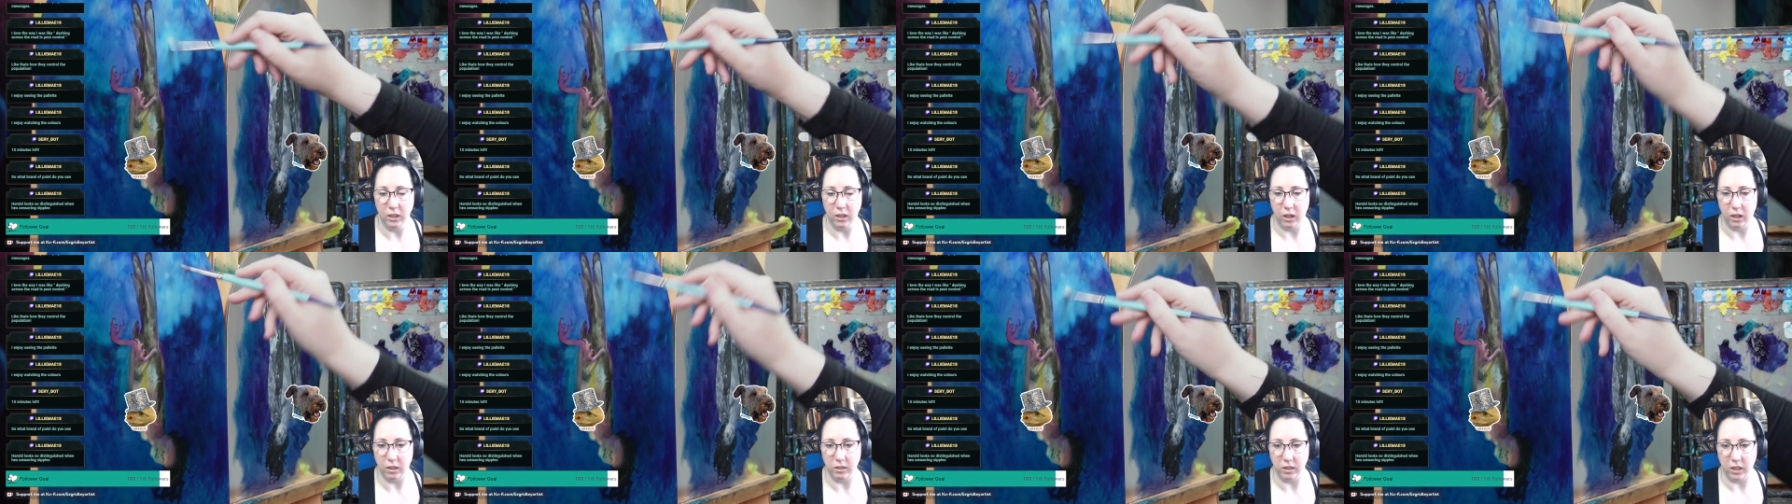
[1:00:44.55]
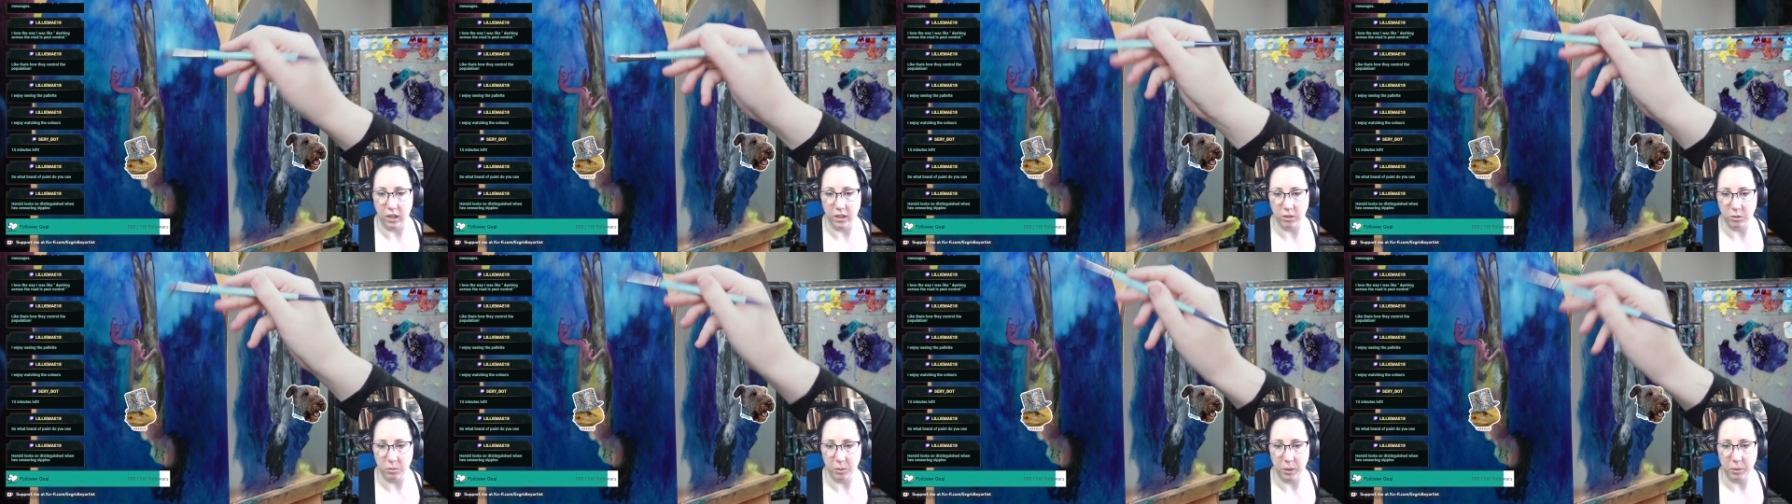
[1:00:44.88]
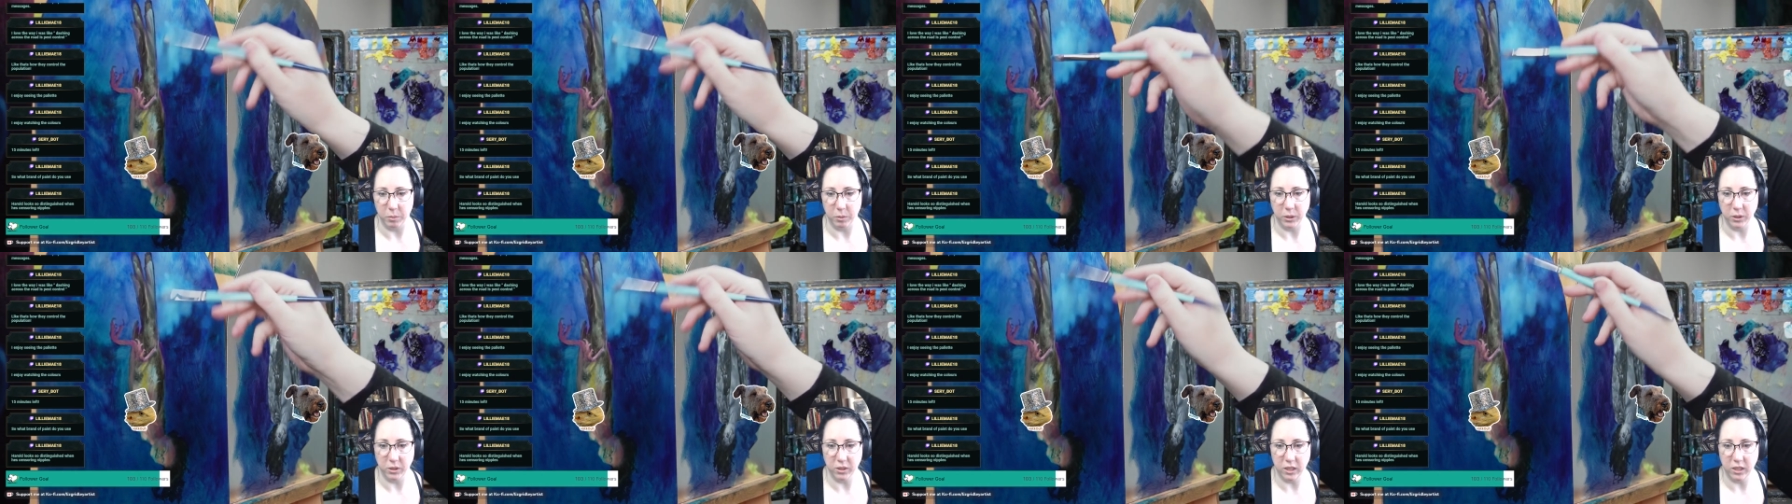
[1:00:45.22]
And I swear,
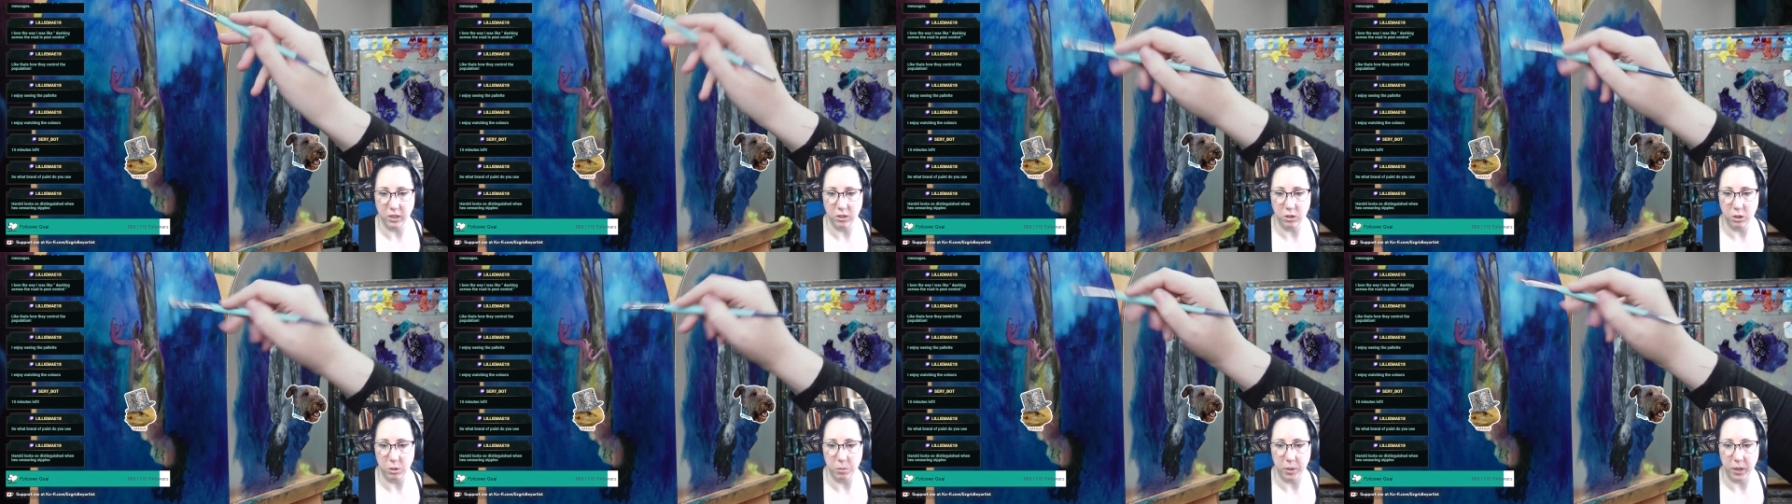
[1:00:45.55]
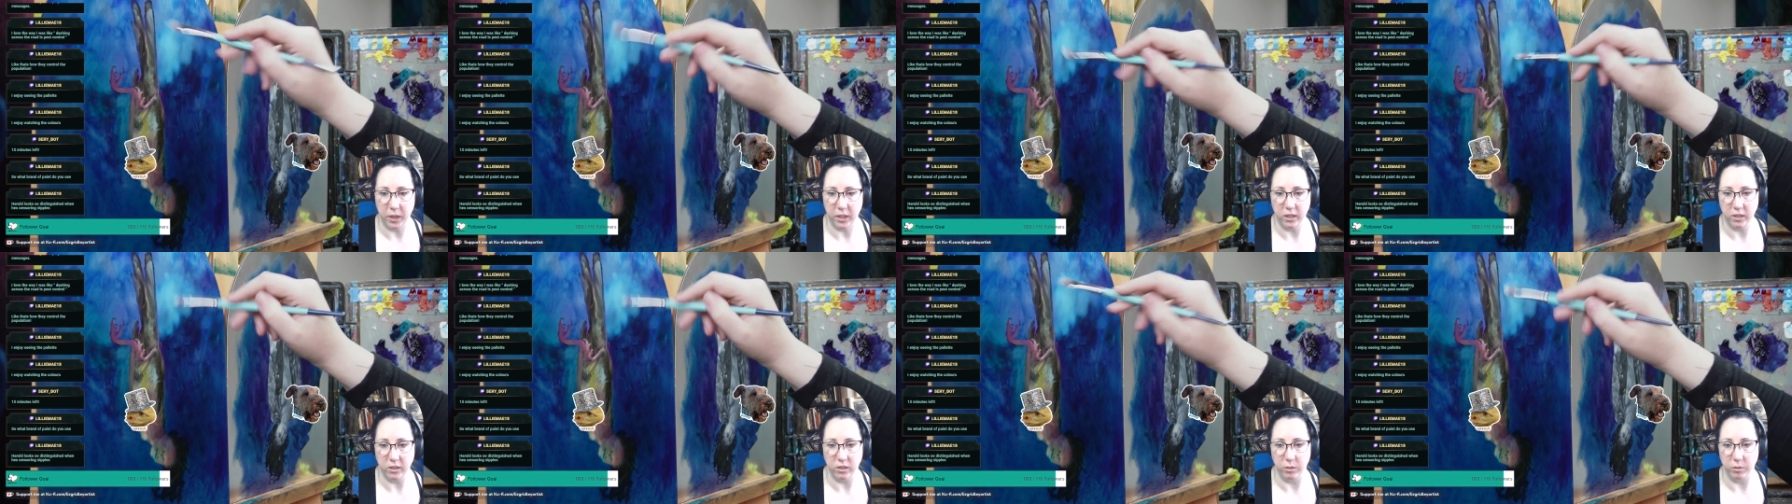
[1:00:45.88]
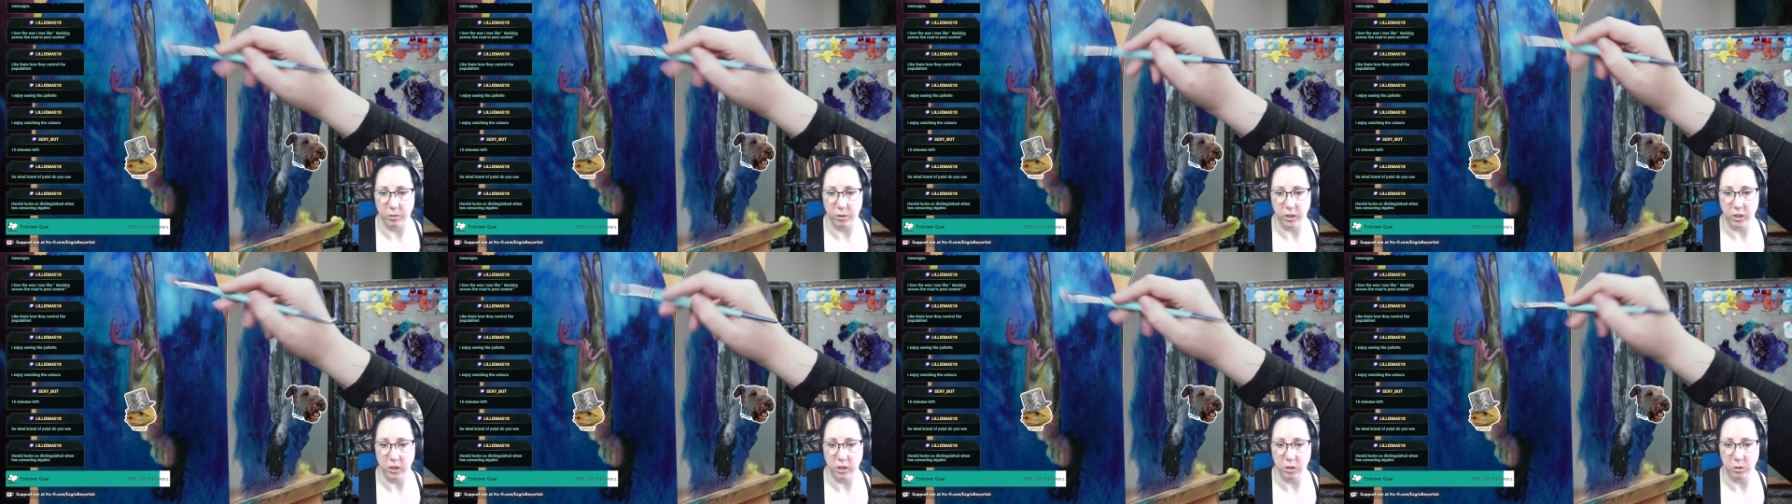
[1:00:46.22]
once these 2 paintings are
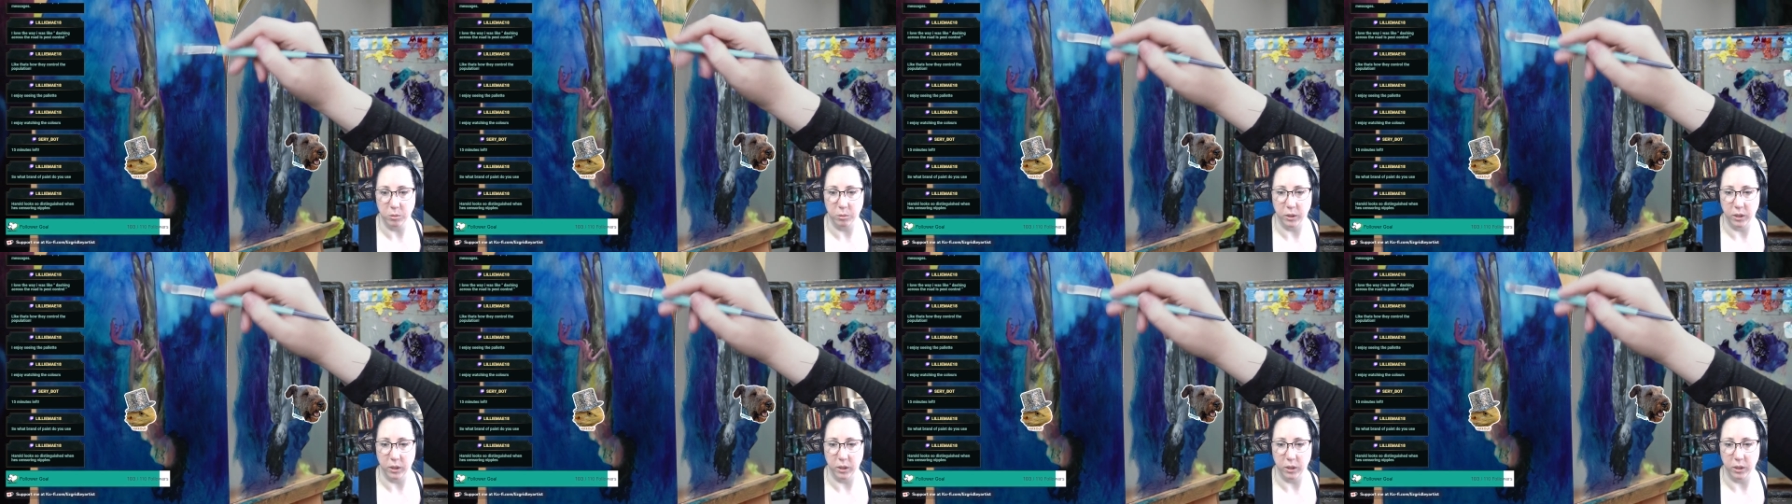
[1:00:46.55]
finished,